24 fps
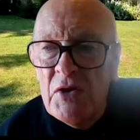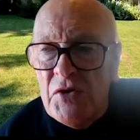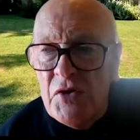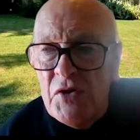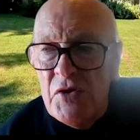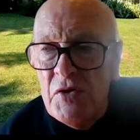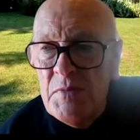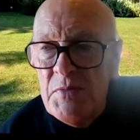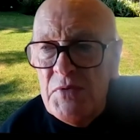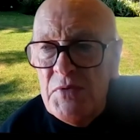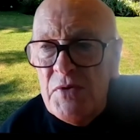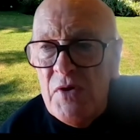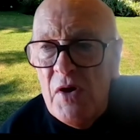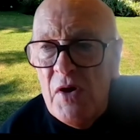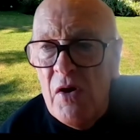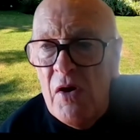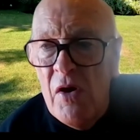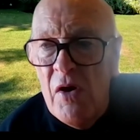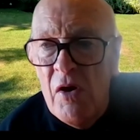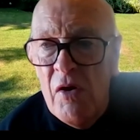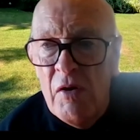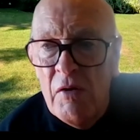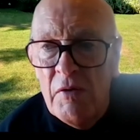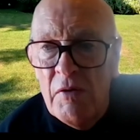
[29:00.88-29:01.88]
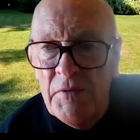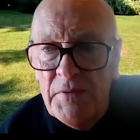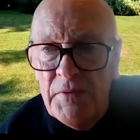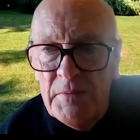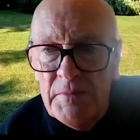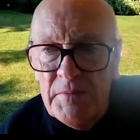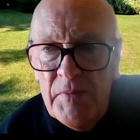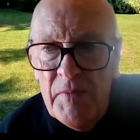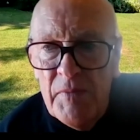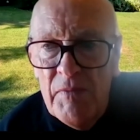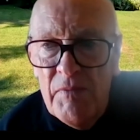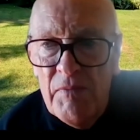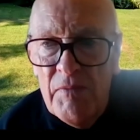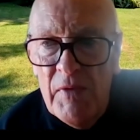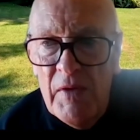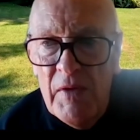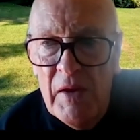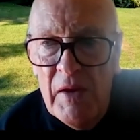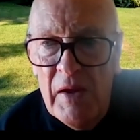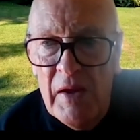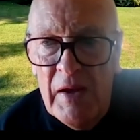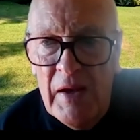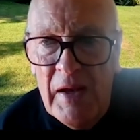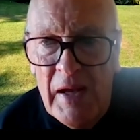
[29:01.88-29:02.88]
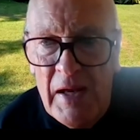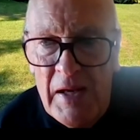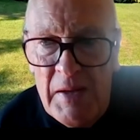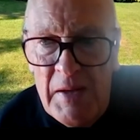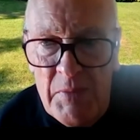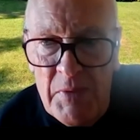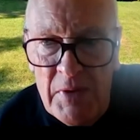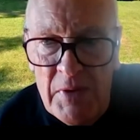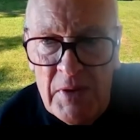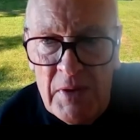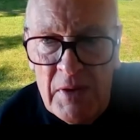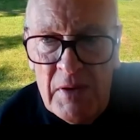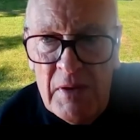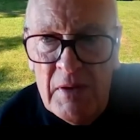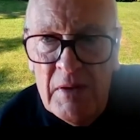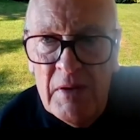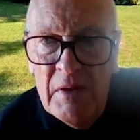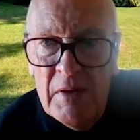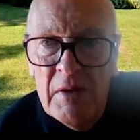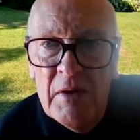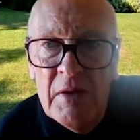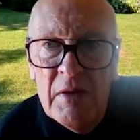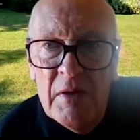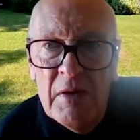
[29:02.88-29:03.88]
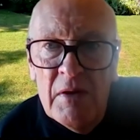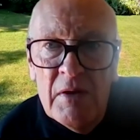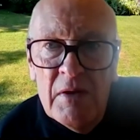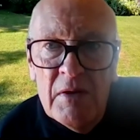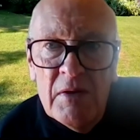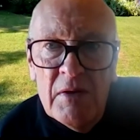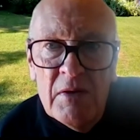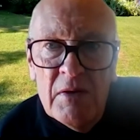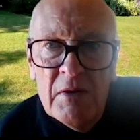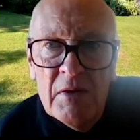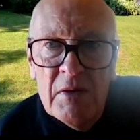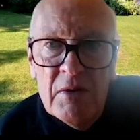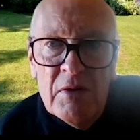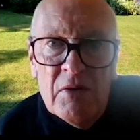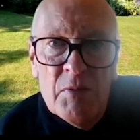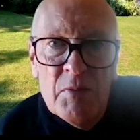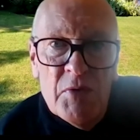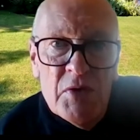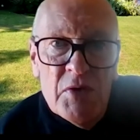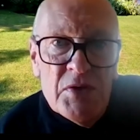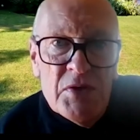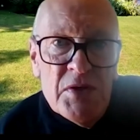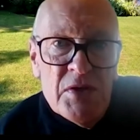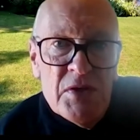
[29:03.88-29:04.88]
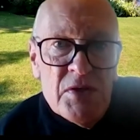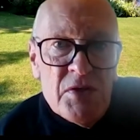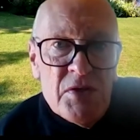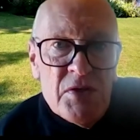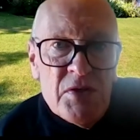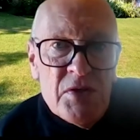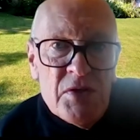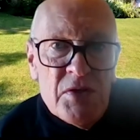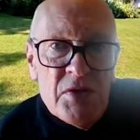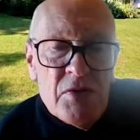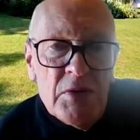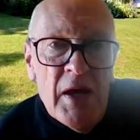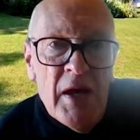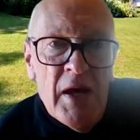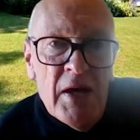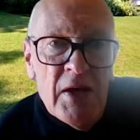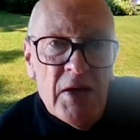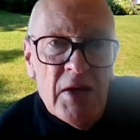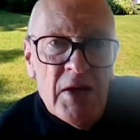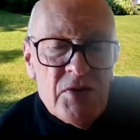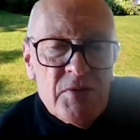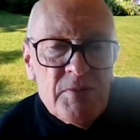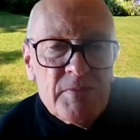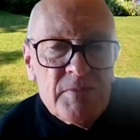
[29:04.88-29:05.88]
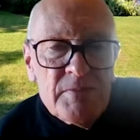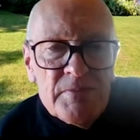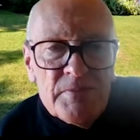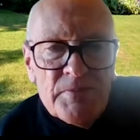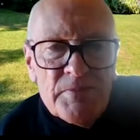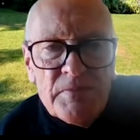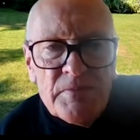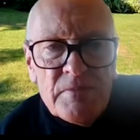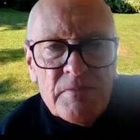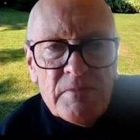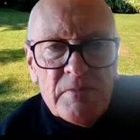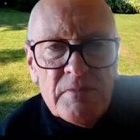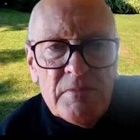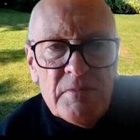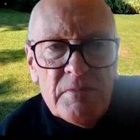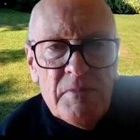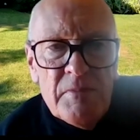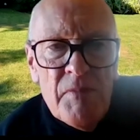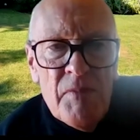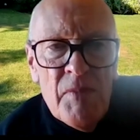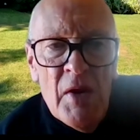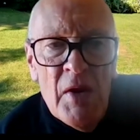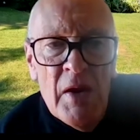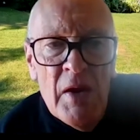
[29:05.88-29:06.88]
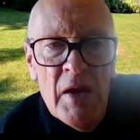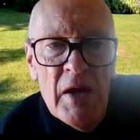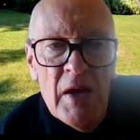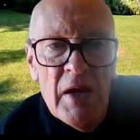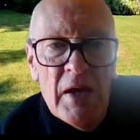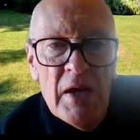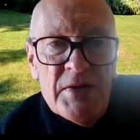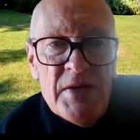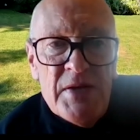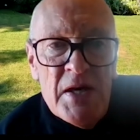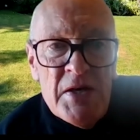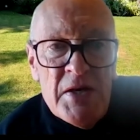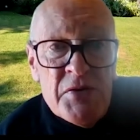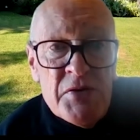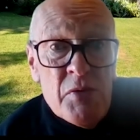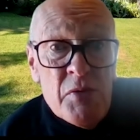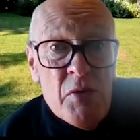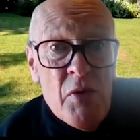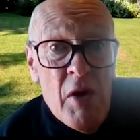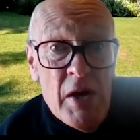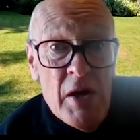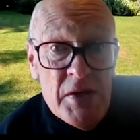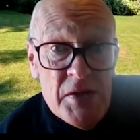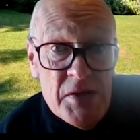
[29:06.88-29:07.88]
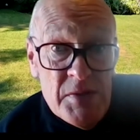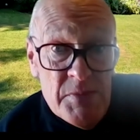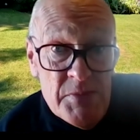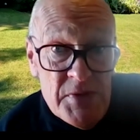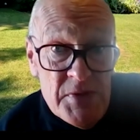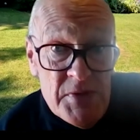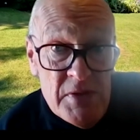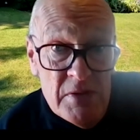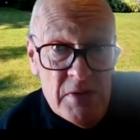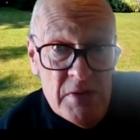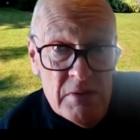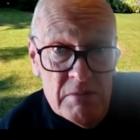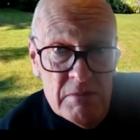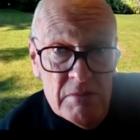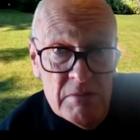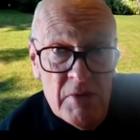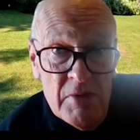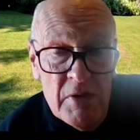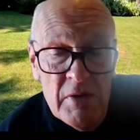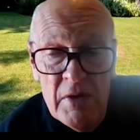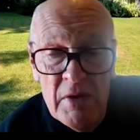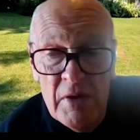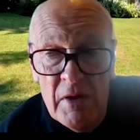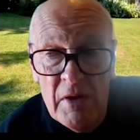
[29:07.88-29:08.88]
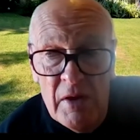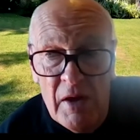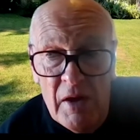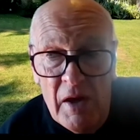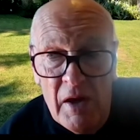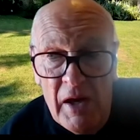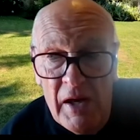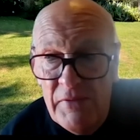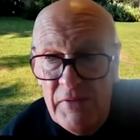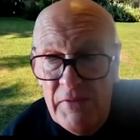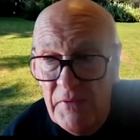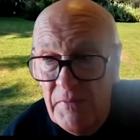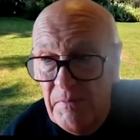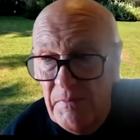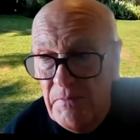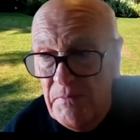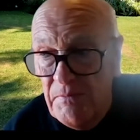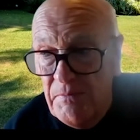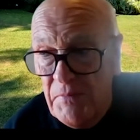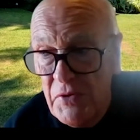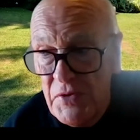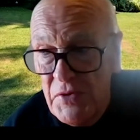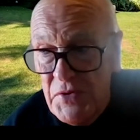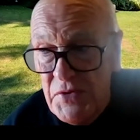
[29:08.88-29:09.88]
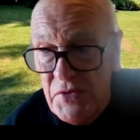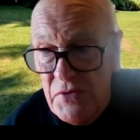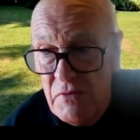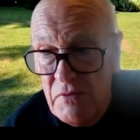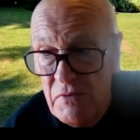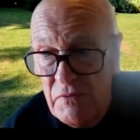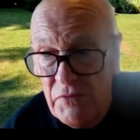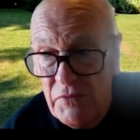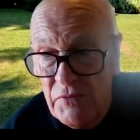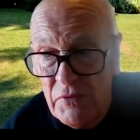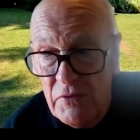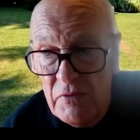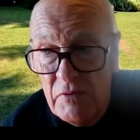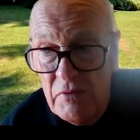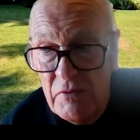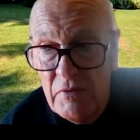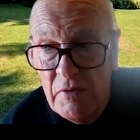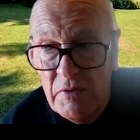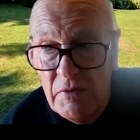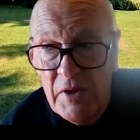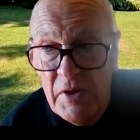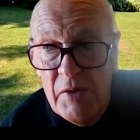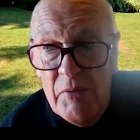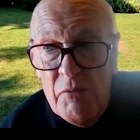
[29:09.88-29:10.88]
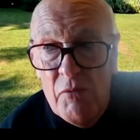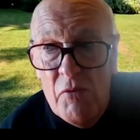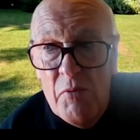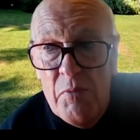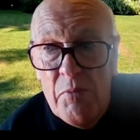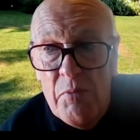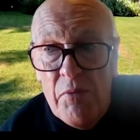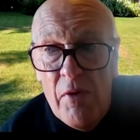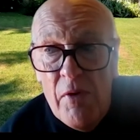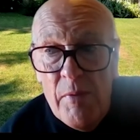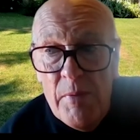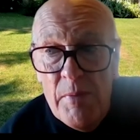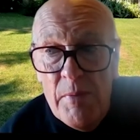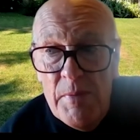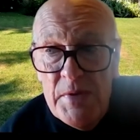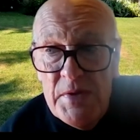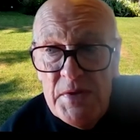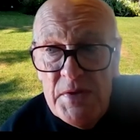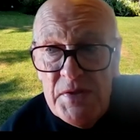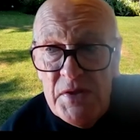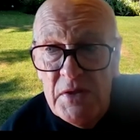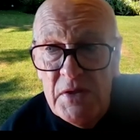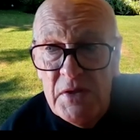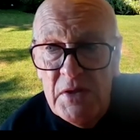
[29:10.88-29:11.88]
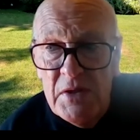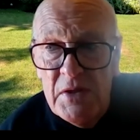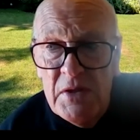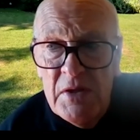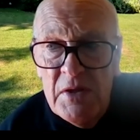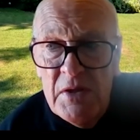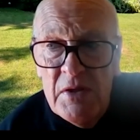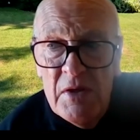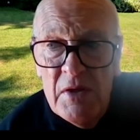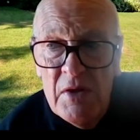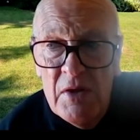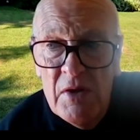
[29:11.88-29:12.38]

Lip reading: terms of enabling communities to engage, it does require some skill. I have a personal view that that will probably see